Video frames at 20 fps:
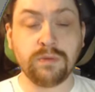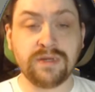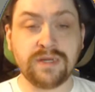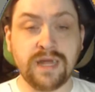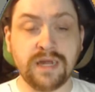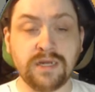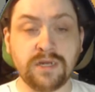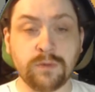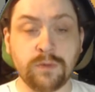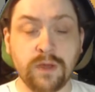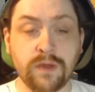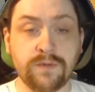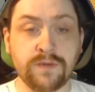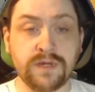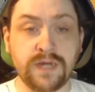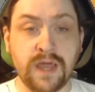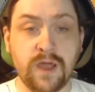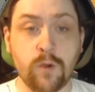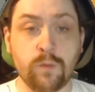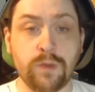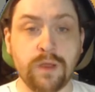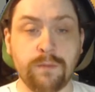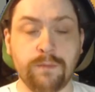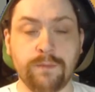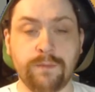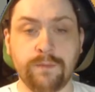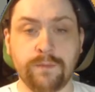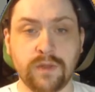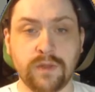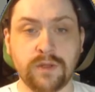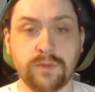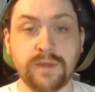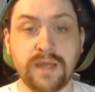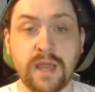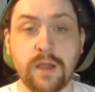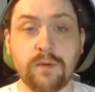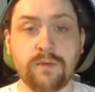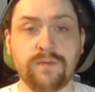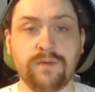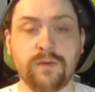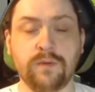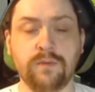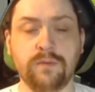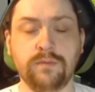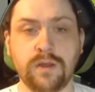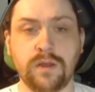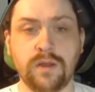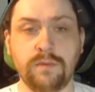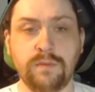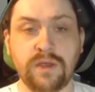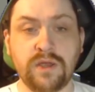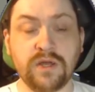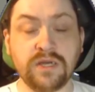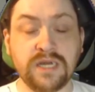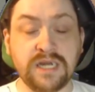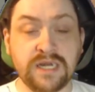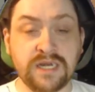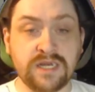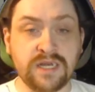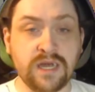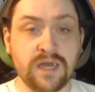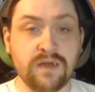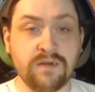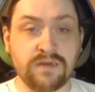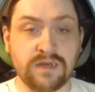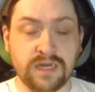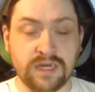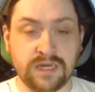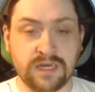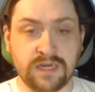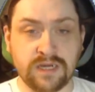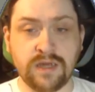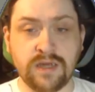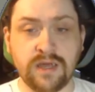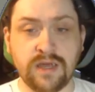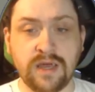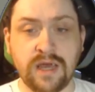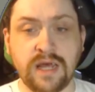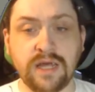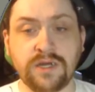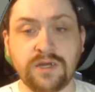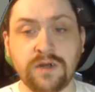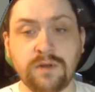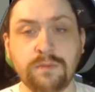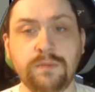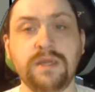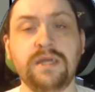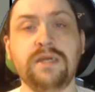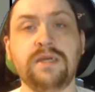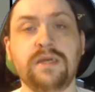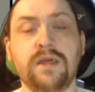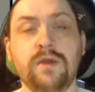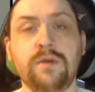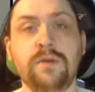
sent to Earth to help him, to be helpful, because he deserves it. They shouldn't be so